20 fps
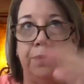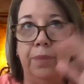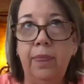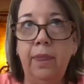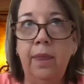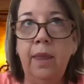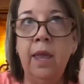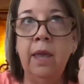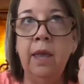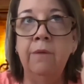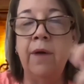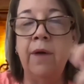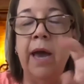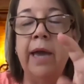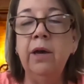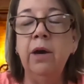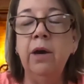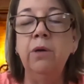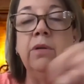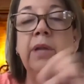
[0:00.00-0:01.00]
if I
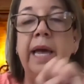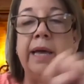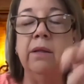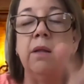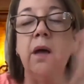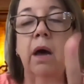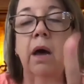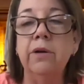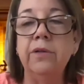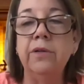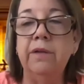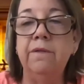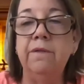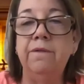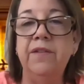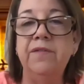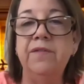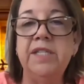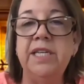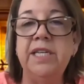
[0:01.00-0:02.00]
go like longer than
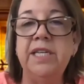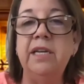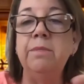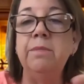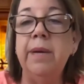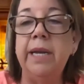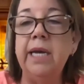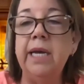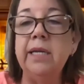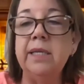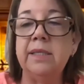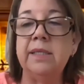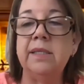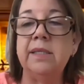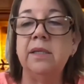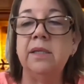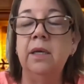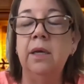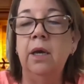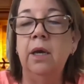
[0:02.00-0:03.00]
15 minutes
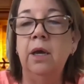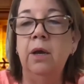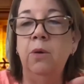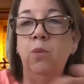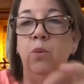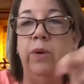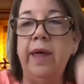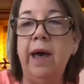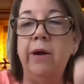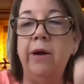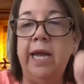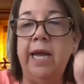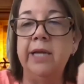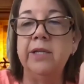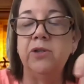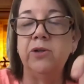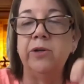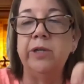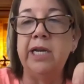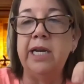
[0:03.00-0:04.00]
without
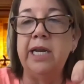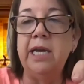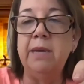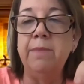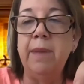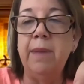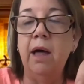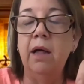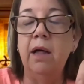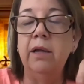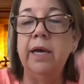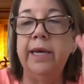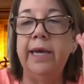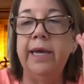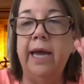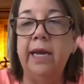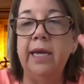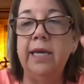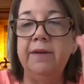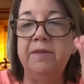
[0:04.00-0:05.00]
answering an email, again,
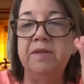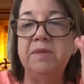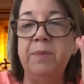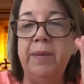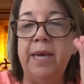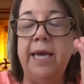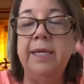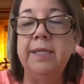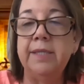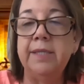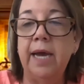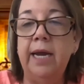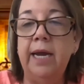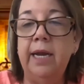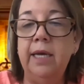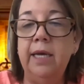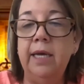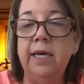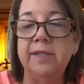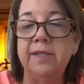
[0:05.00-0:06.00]
it gives me anxiety
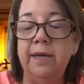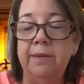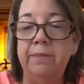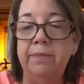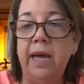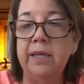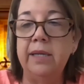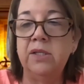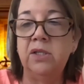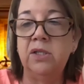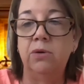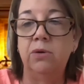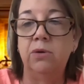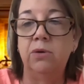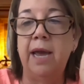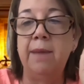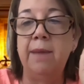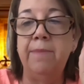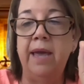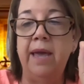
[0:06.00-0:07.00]
because I'm that so
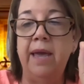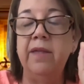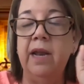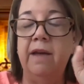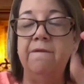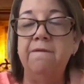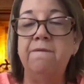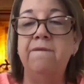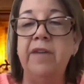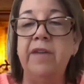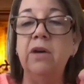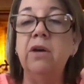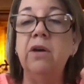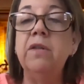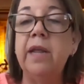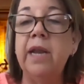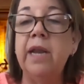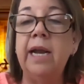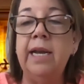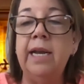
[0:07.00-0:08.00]
type A that I feel
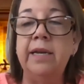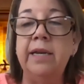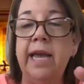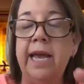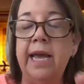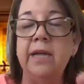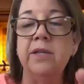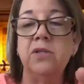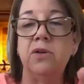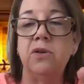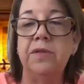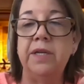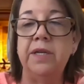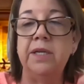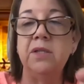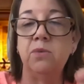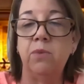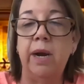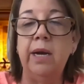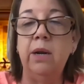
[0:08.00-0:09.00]
that I need to answer
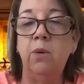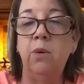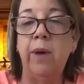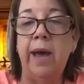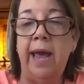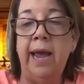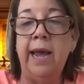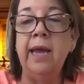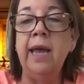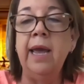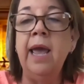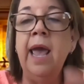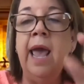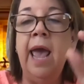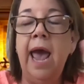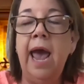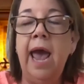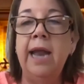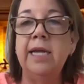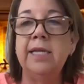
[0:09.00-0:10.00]
things right away.
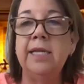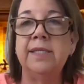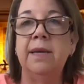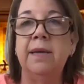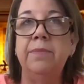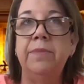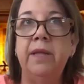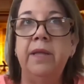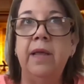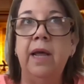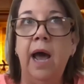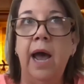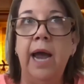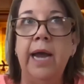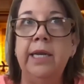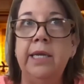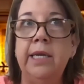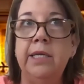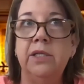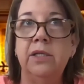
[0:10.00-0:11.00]
And it's something that I
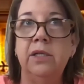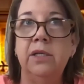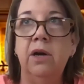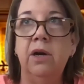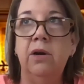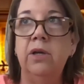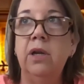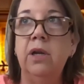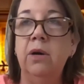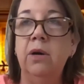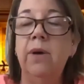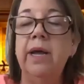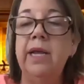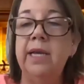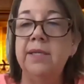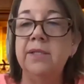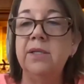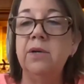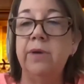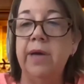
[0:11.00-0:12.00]
need to go, you know what?
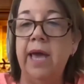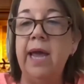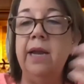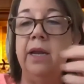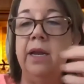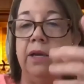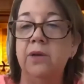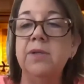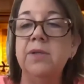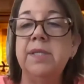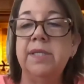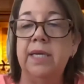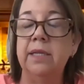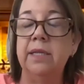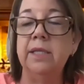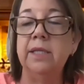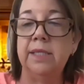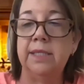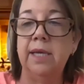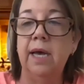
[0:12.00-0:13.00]
It's okay to go sit in
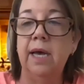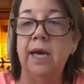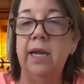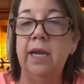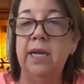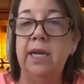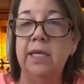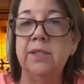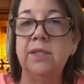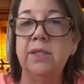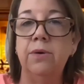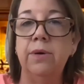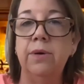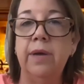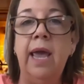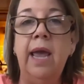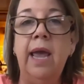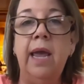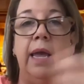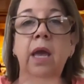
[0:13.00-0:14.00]
the sun, and it's
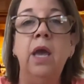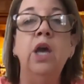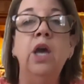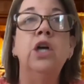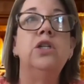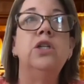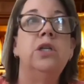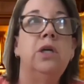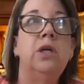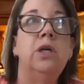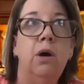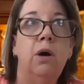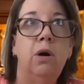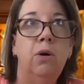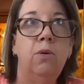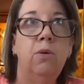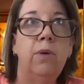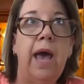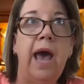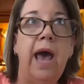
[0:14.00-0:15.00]
okay to
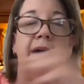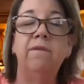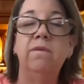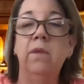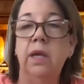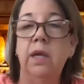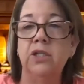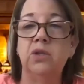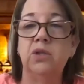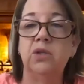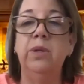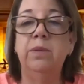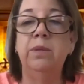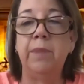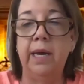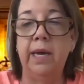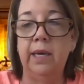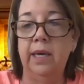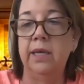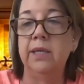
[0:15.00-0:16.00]
go have lunch with
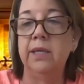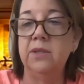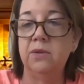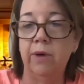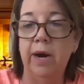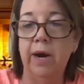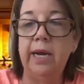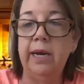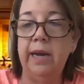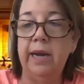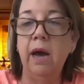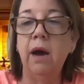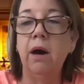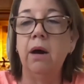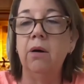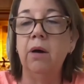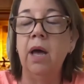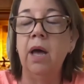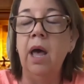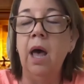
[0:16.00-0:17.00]
my kids right
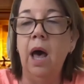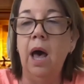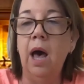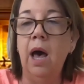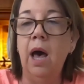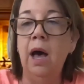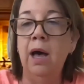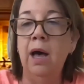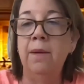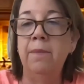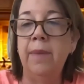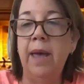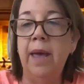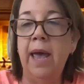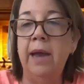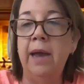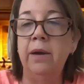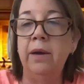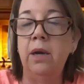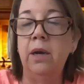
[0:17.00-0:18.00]
now, and
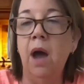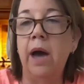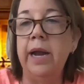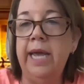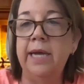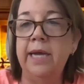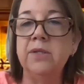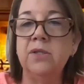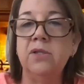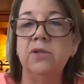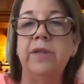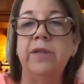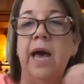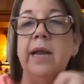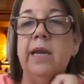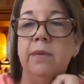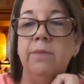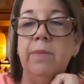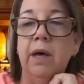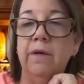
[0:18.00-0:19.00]
not answer that
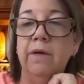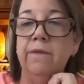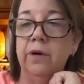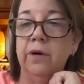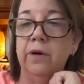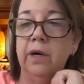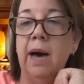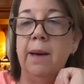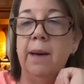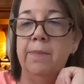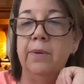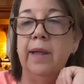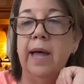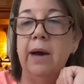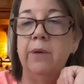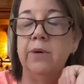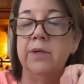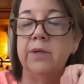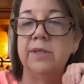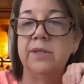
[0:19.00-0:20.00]
email for a couple
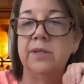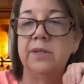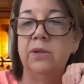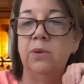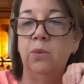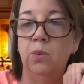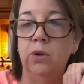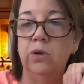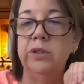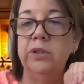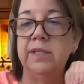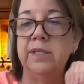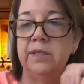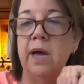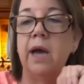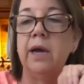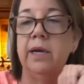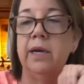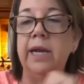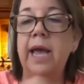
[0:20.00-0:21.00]
hours. The world is
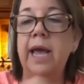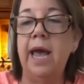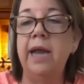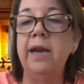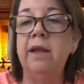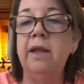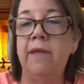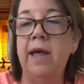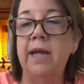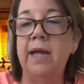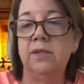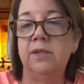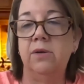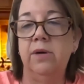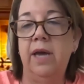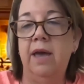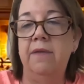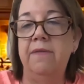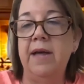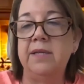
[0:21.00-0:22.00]
not going to end, and that's
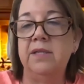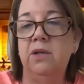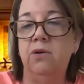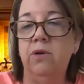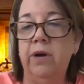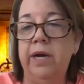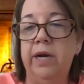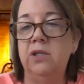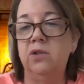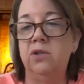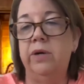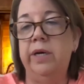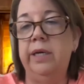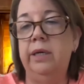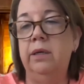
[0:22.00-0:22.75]
okay. That's great, Joy.